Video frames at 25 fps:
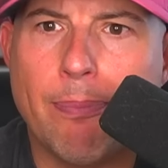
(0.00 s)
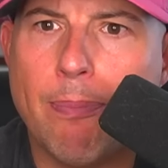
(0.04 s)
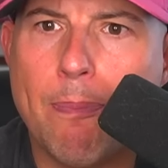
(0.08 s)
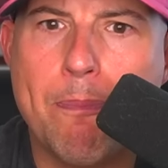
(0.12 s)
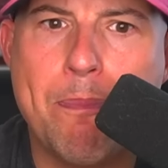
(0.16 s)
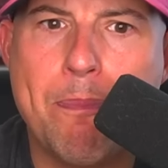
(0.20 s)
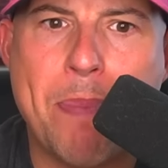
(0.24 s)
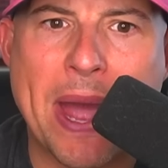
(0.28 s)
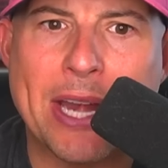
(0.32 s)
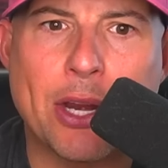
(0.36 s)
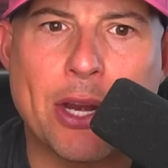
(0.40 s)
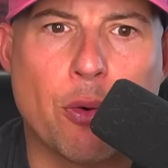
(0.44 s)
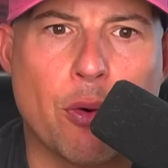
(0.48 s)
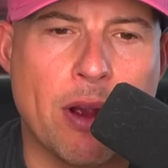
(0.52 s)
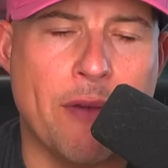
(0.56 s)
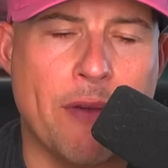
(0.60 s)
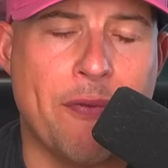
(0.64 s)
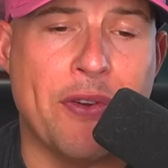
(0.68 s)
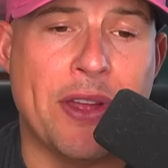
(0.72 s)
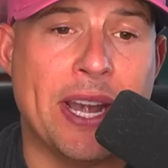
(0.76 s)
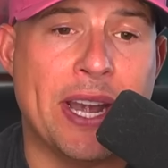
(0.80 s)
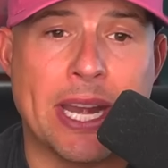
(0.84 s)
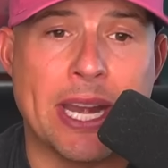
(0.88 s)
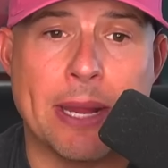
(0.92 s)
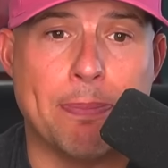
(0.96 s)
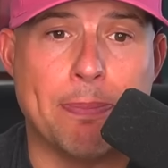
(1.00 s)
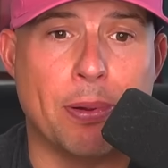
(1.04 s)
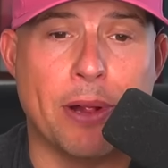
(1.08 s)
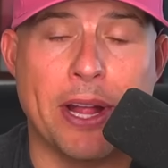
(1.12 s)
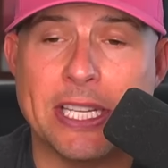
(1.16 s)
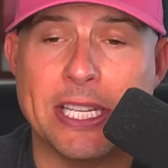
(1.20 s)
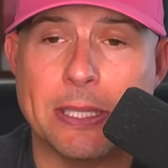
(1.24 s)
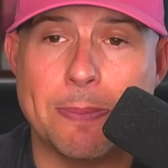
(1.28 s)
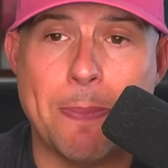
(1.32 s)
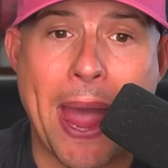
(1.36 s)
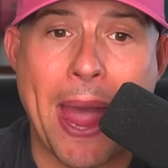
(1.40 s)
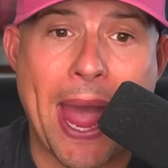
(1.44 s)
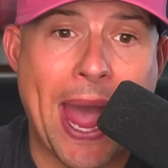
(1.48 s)
Ben Griffin and he plays
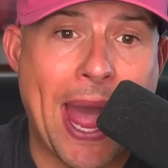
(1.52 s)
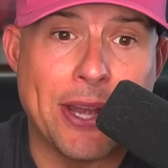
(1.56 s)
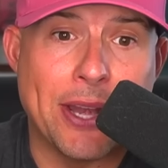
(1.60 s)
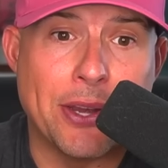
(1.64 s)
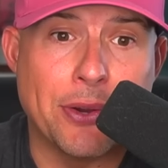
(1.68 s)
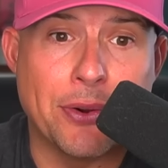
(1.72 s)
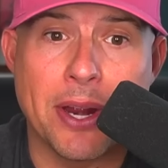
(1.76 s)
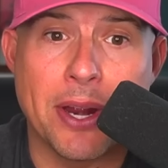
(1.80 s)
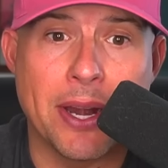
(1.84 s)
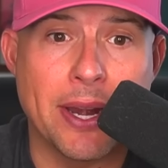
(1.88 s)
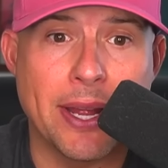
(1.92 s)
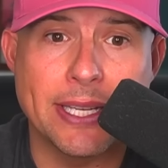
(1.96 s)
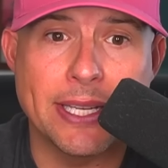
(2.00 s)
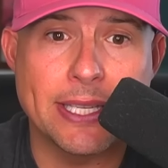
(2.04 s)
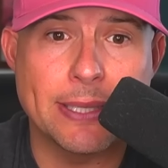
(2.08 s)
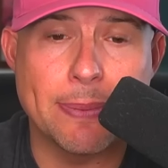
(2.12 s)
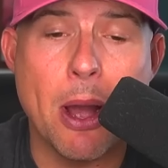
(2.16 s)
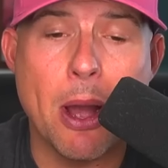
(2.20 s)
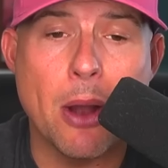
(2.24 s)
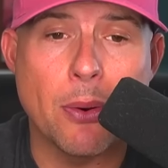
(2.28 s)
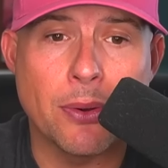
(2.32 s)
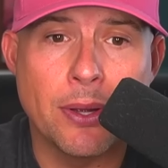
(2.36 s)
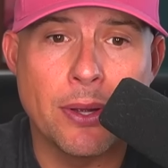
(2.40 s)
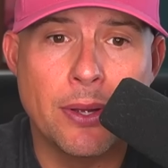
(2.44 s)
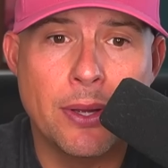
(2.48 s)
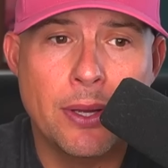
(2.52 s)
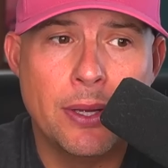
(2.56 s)
bad, you're going to get smoked.